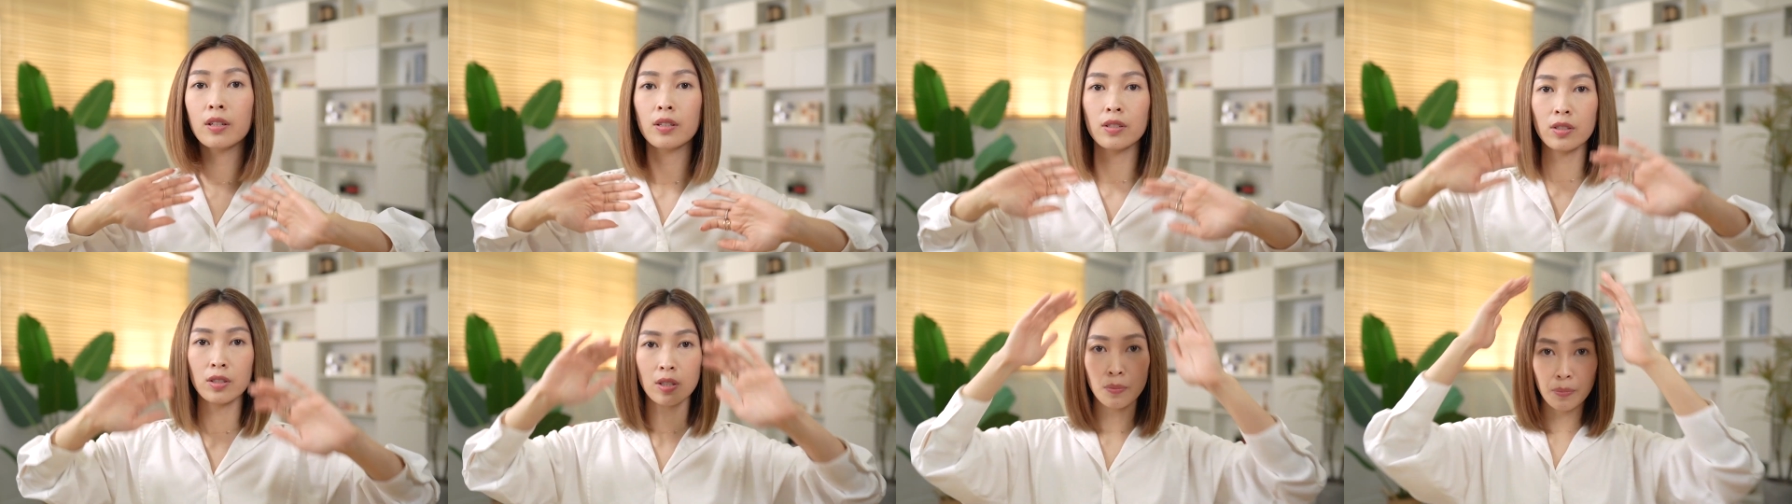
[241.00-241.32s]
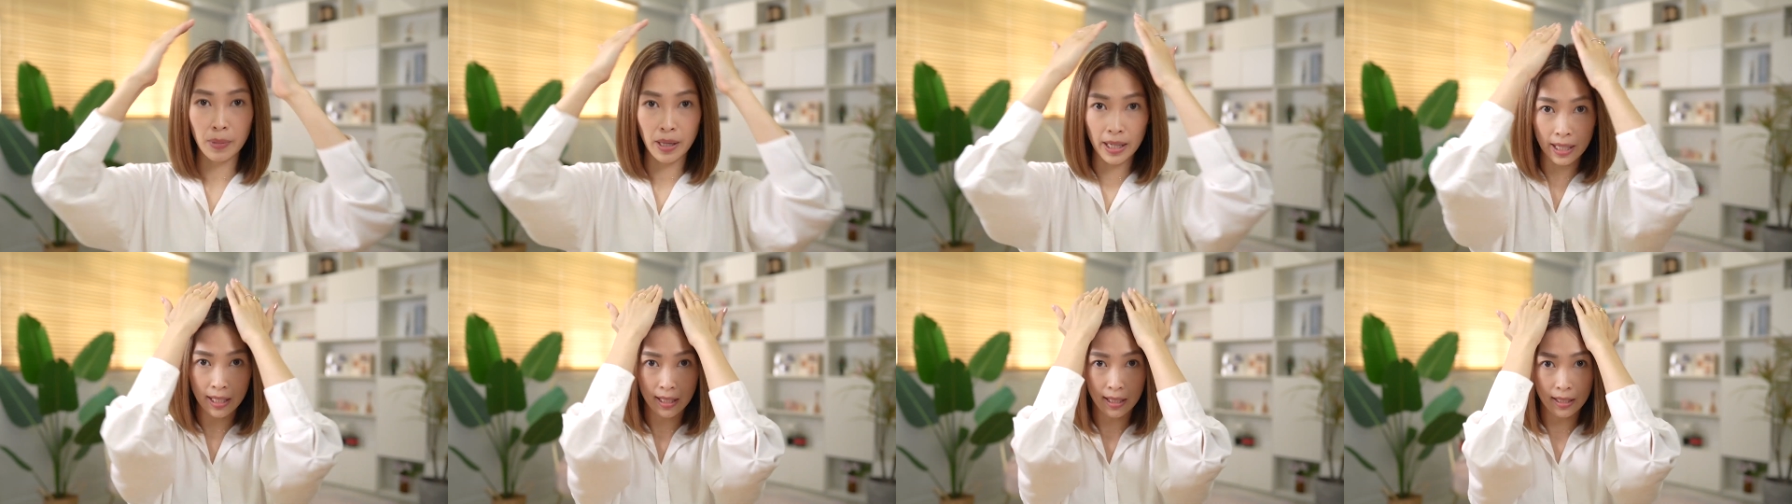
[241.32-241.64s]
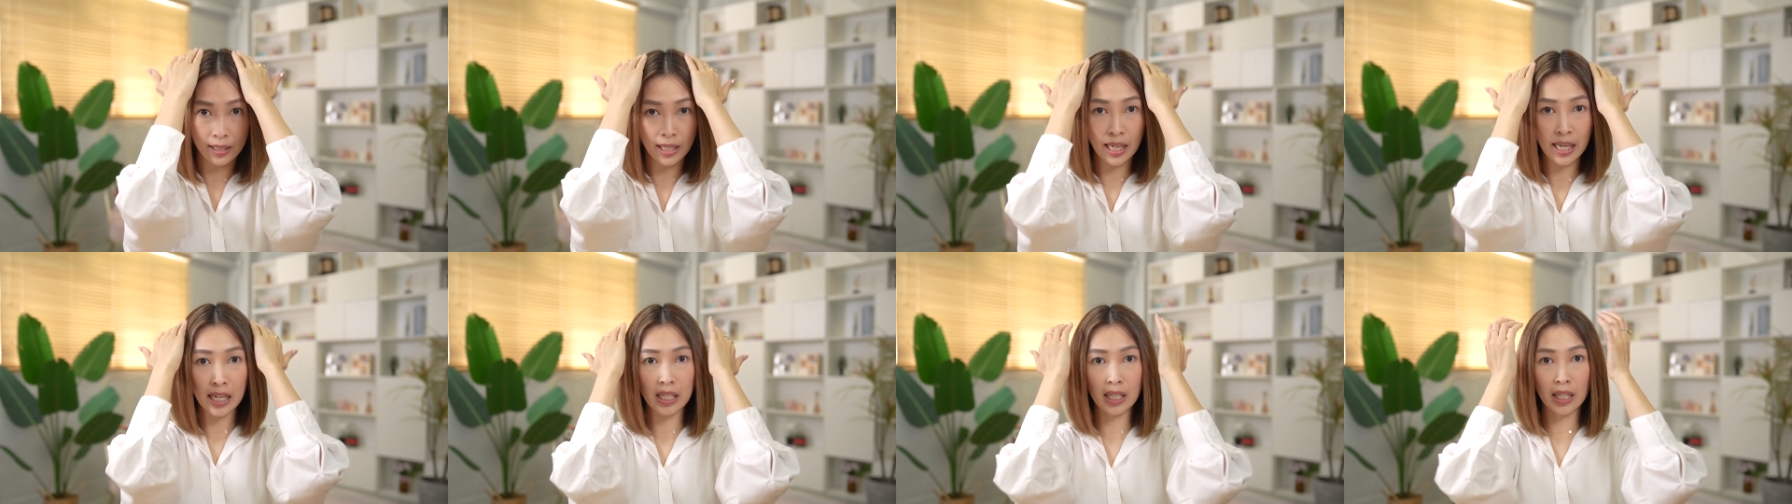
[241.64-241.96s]
to make it
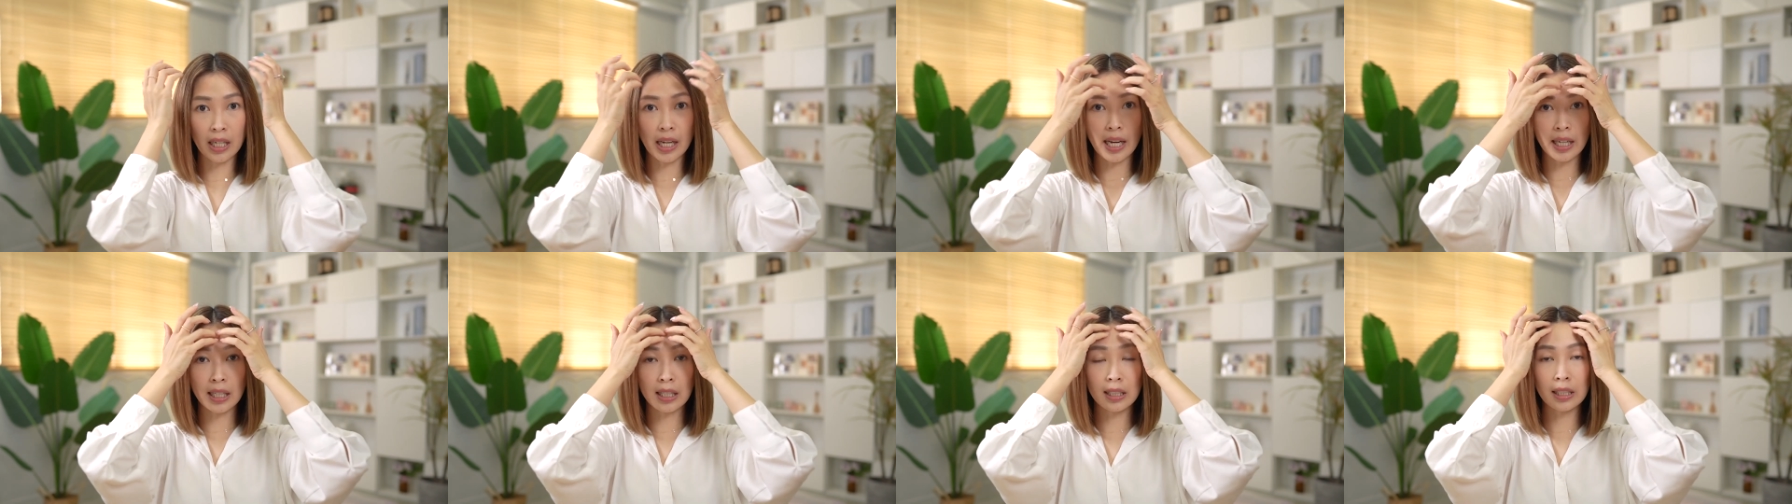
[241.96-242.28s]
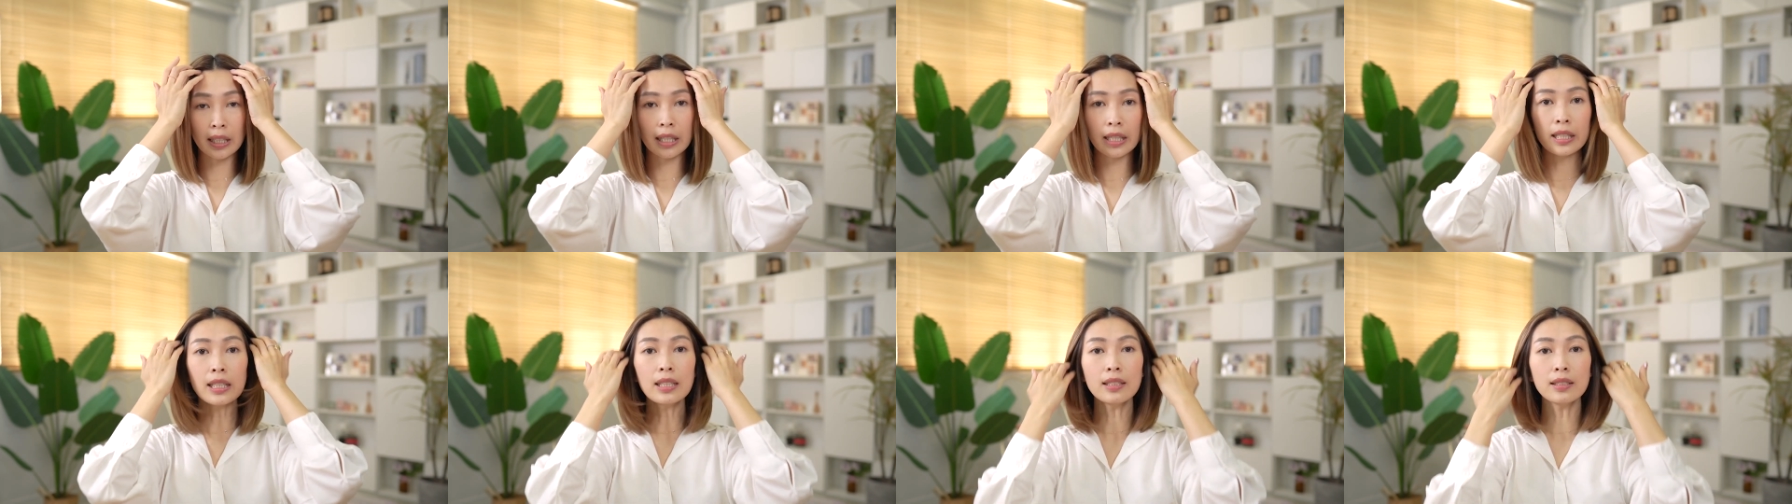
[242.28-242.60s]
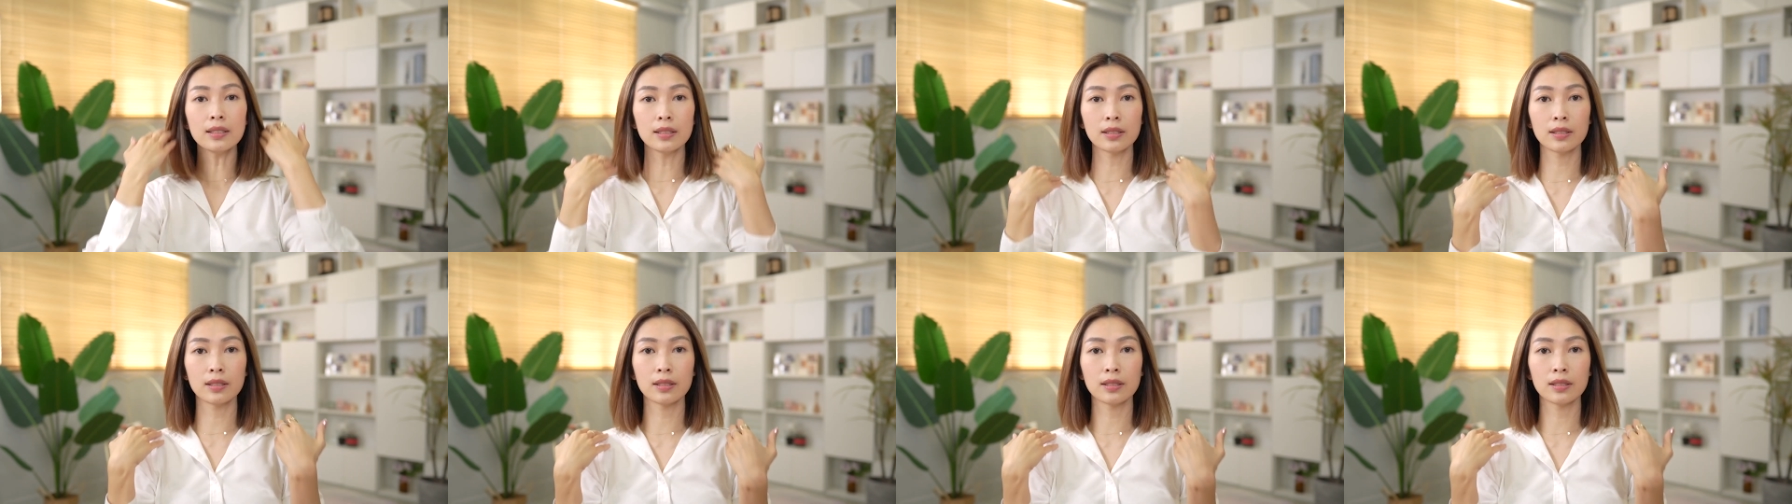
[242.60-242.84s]
neater and cleaner.